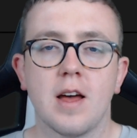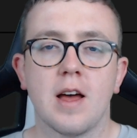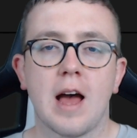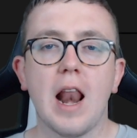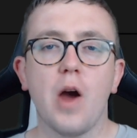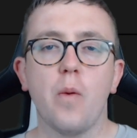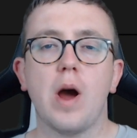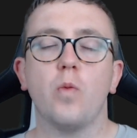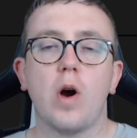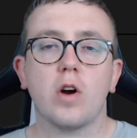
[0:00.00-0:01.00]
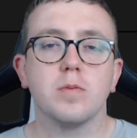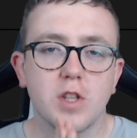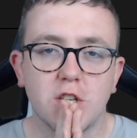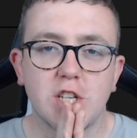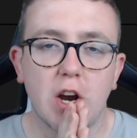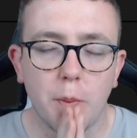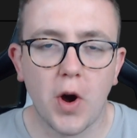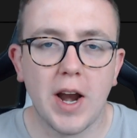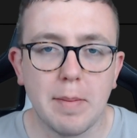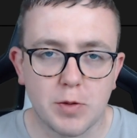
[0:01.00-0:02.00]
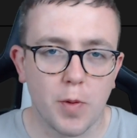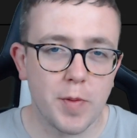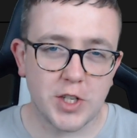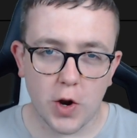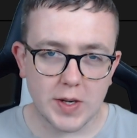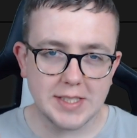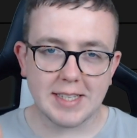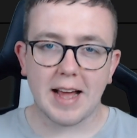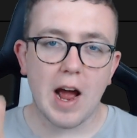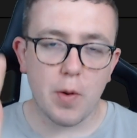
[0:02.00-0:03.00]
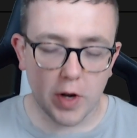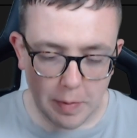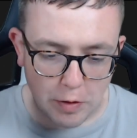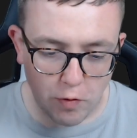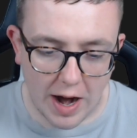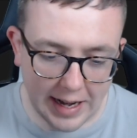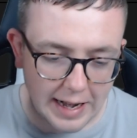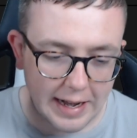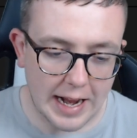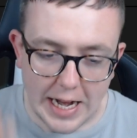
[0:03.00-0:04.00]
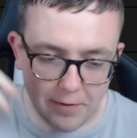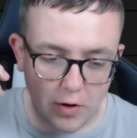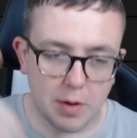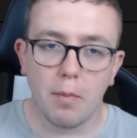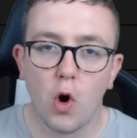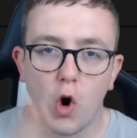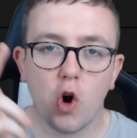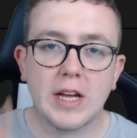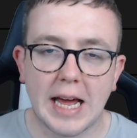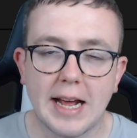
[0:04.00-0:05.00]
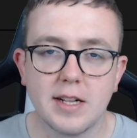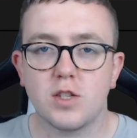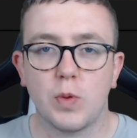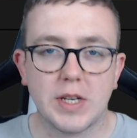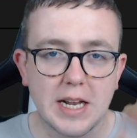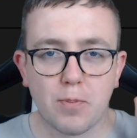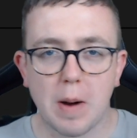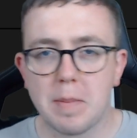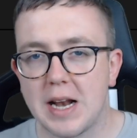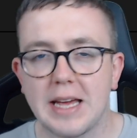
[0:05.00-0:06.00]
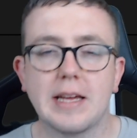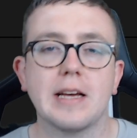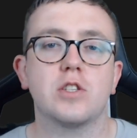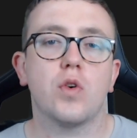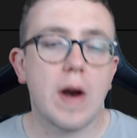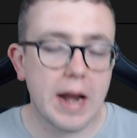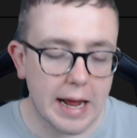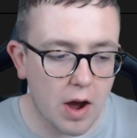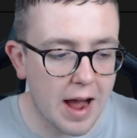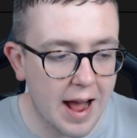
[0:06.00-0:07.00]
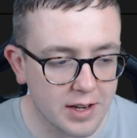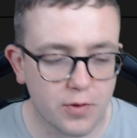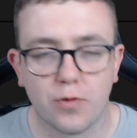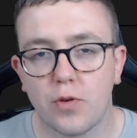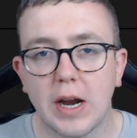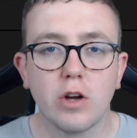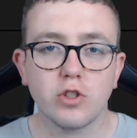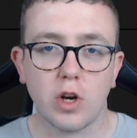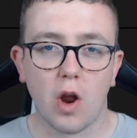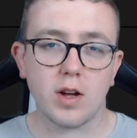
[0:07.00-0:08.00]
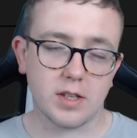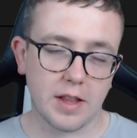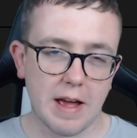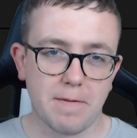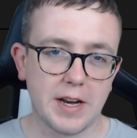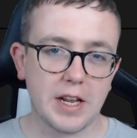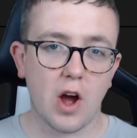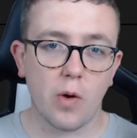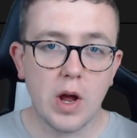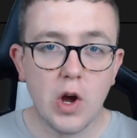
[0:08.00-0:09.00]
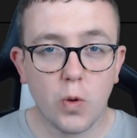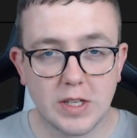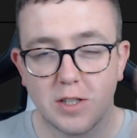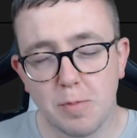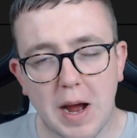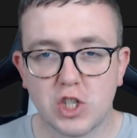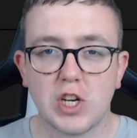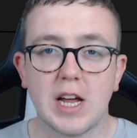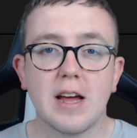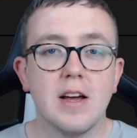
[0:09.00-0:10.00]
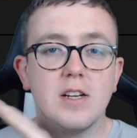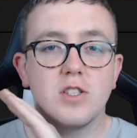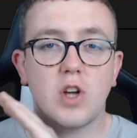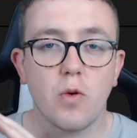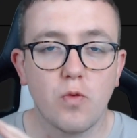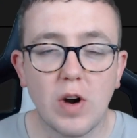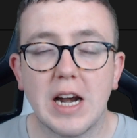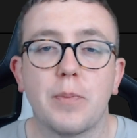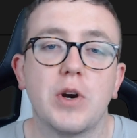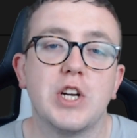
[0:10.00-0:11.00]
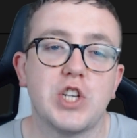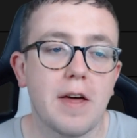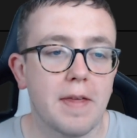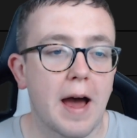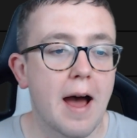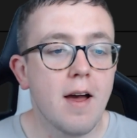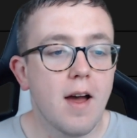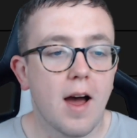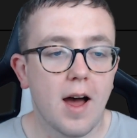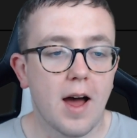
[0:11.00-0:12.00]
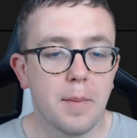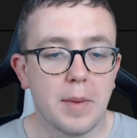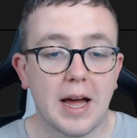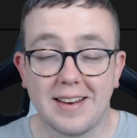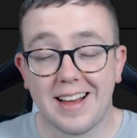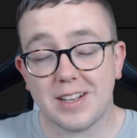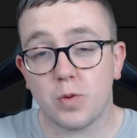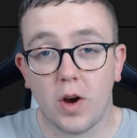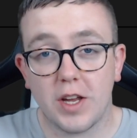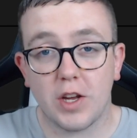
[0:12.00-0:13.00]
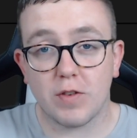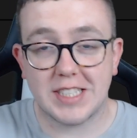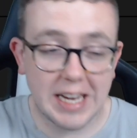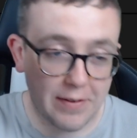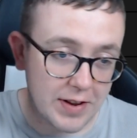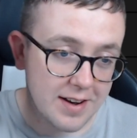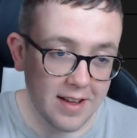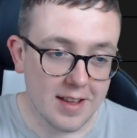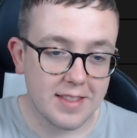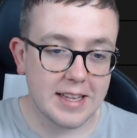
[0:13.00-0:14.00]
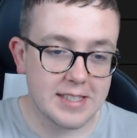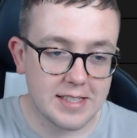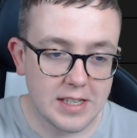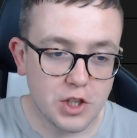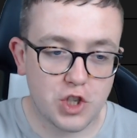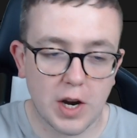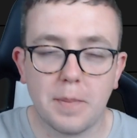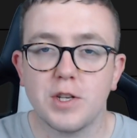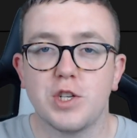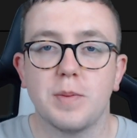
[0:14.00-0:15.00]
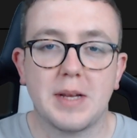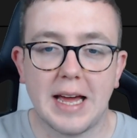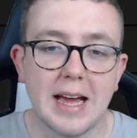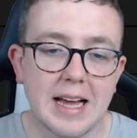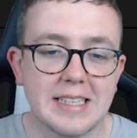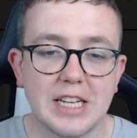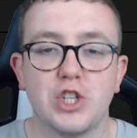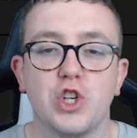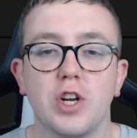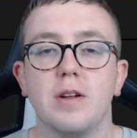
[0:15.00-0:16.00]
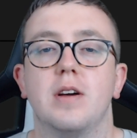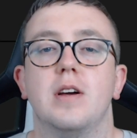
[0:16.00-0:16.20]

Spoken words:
Hello and welcome to the channel. My name is Brummy Joe and today we're going to be ranking even more kits. We did Premier League kits already. I asked for 300 likes on that video. We smashed it, so really appreciate that. And that's why you're receiving this Championship kit edition.